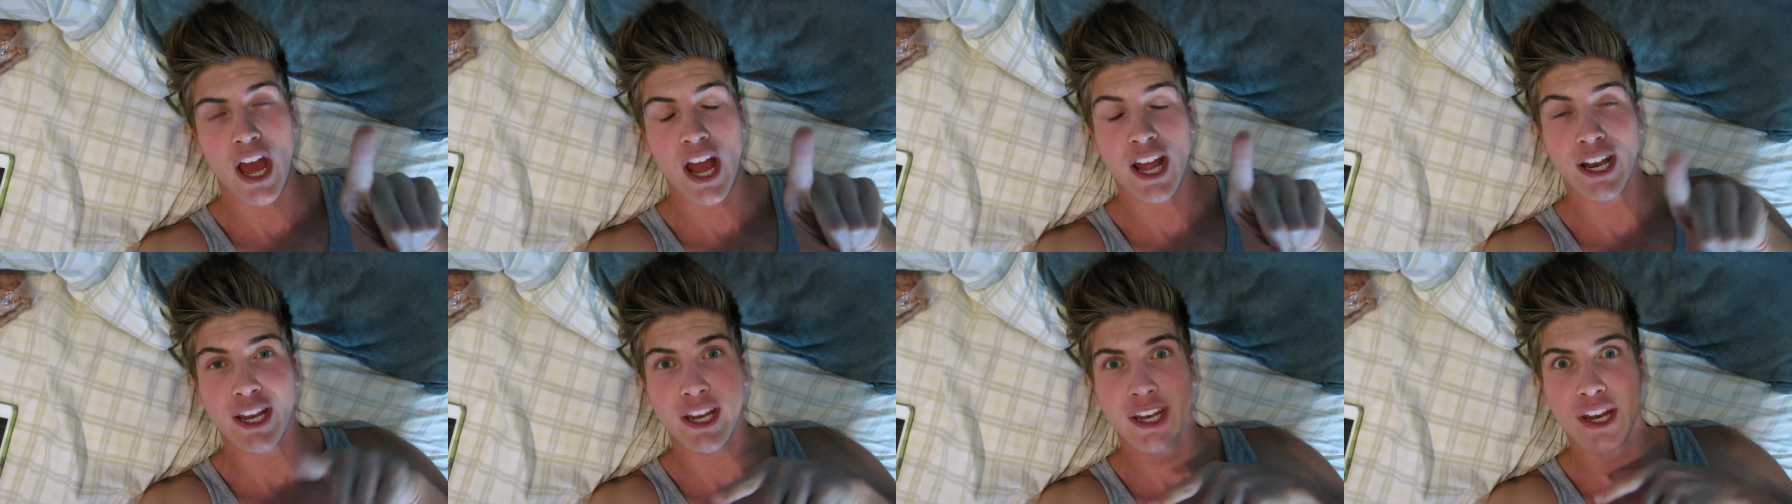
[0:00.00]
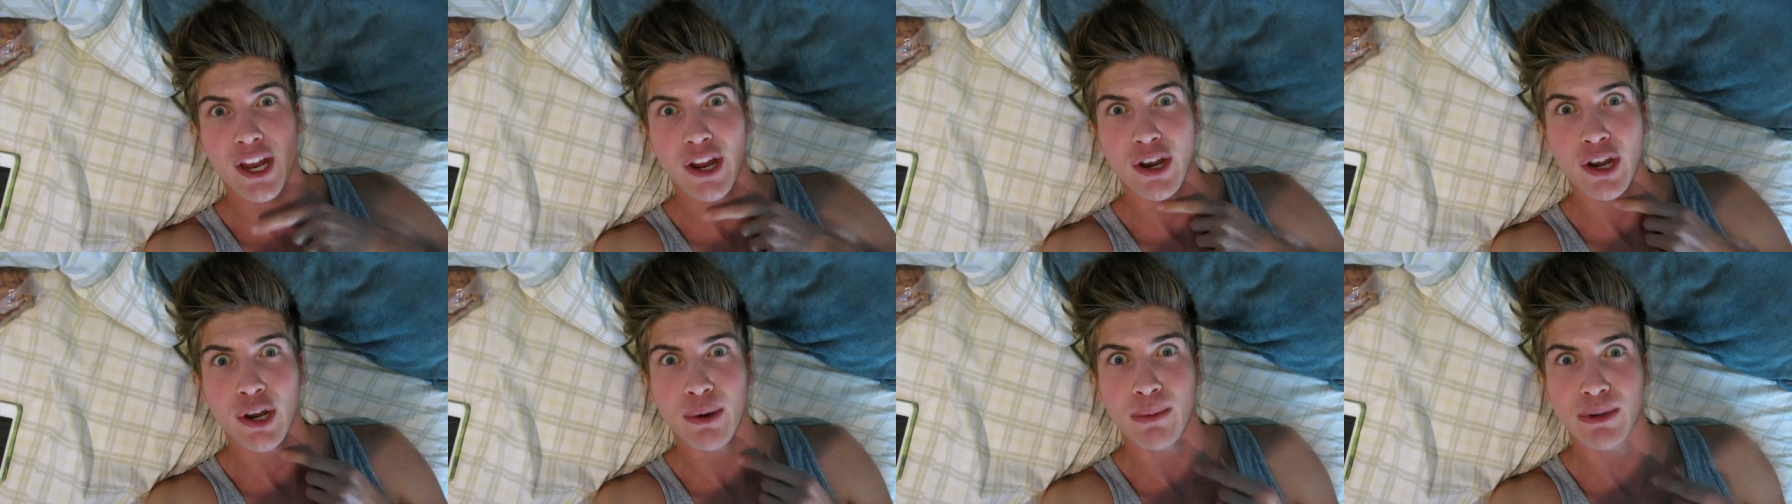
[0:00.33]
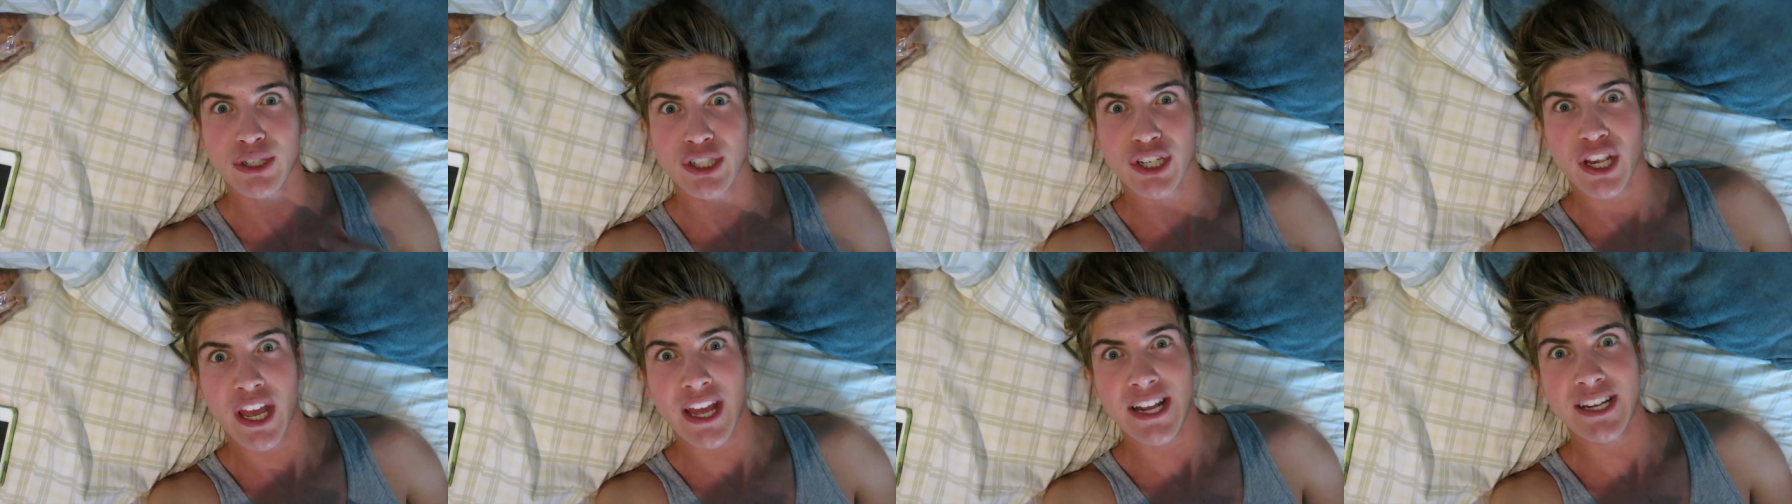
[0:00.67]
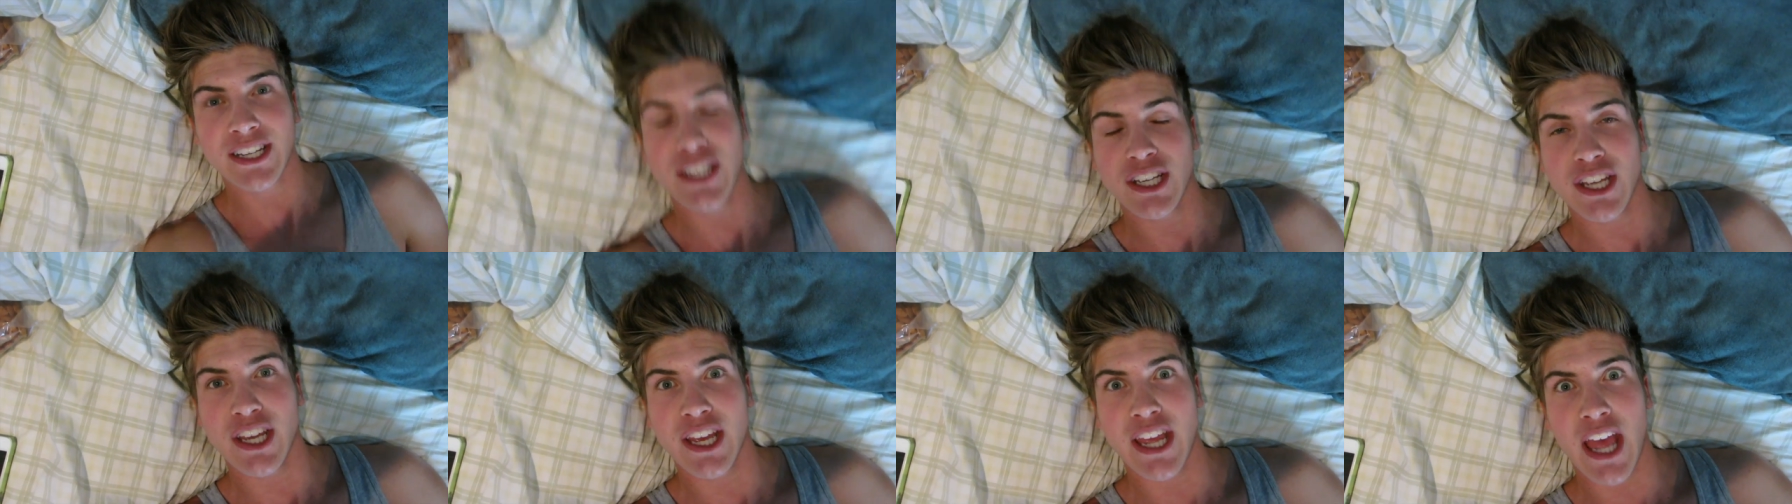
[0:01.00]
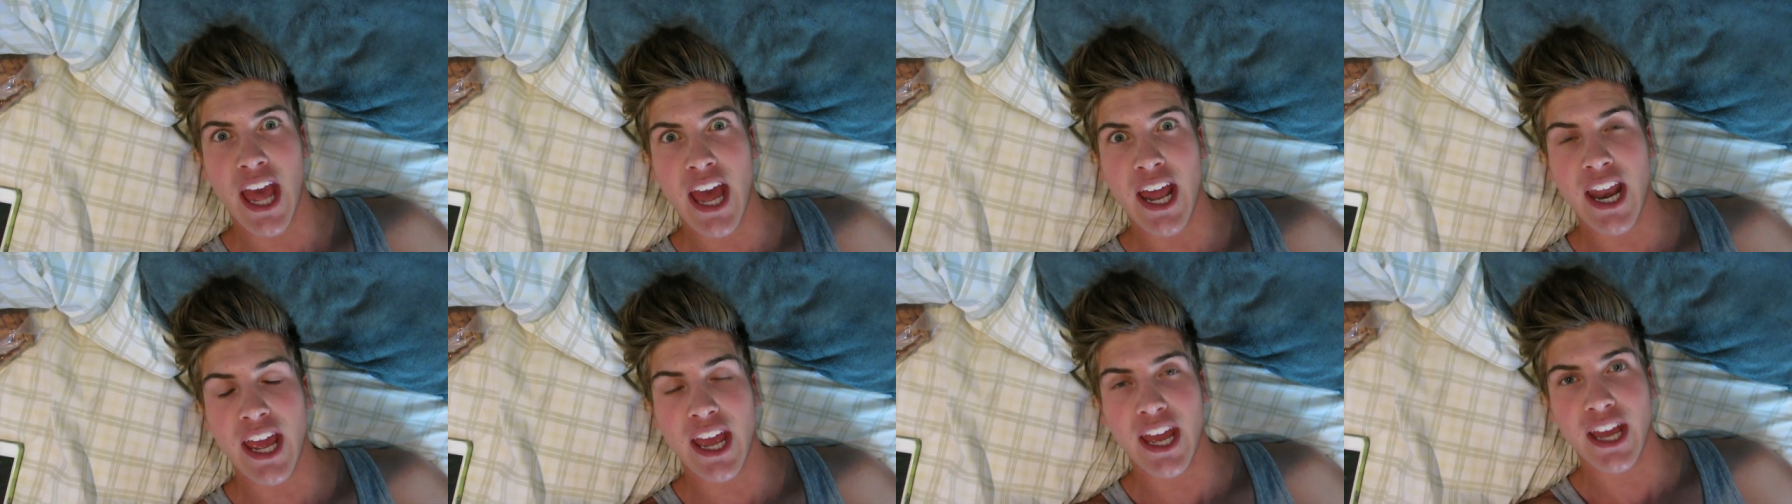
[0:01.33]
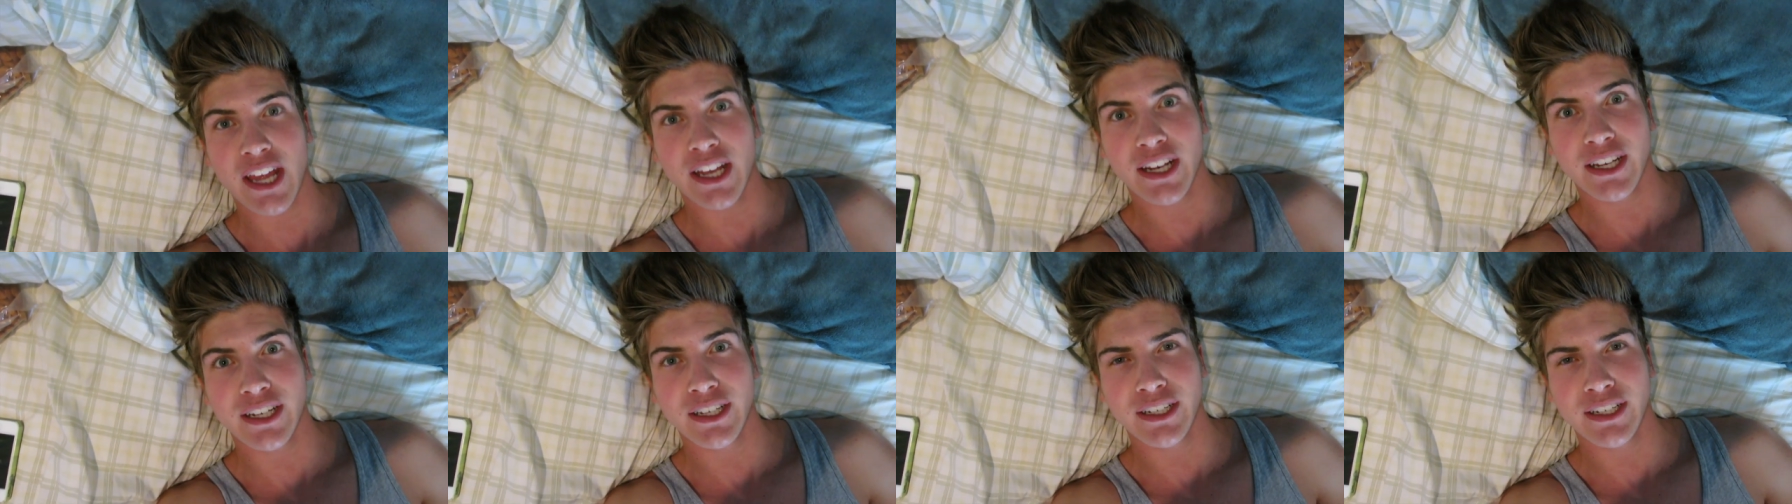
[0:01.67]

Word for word: and you don't know what you're getting until you get it.